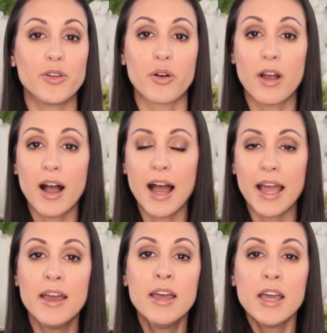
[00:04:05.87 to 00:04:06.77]
your
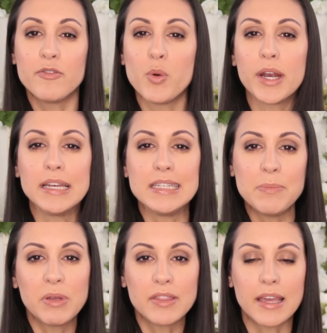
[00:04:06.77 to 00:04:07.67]
eye. If you want to
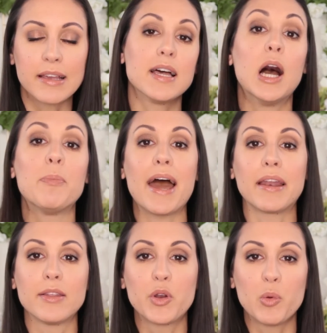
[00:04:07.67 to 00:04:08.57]
deepen things up, add a
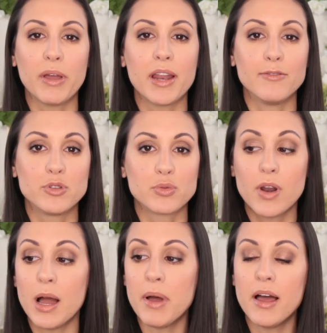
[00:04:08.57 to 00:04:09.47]
little bit of
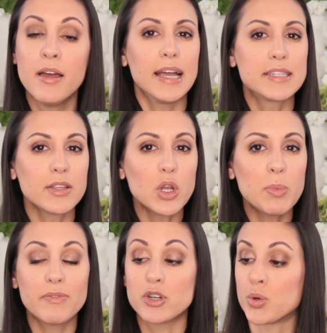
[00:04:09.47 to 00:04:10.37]
drama. It's a little
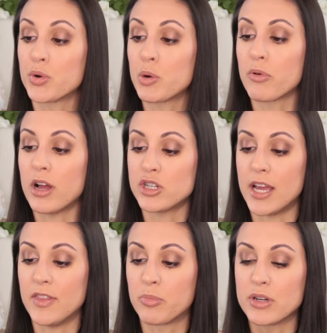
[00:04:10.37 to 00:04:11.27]
bit of a shorter brush
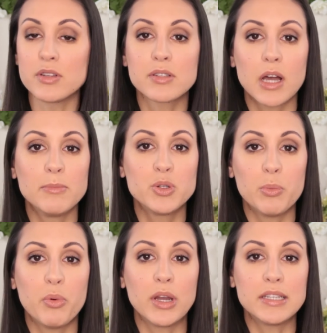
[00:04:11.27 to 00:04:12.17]
and the bristles come to a
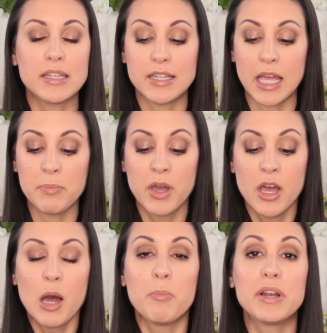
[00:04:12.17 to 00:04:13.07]
pointed tip,
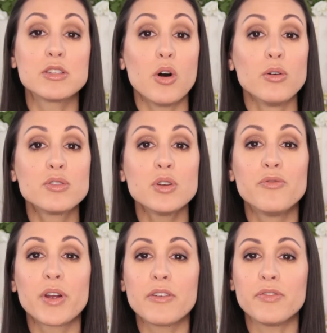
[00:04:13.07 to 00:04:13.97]
but it's also
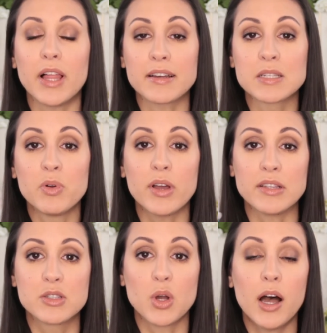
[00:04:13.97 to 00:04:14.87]
very flexible
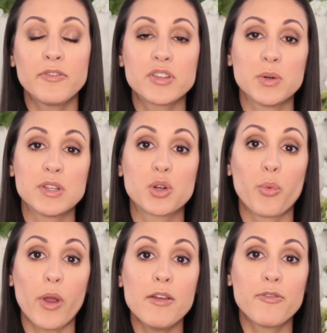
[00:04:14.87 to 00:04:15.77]
and soft, so it's great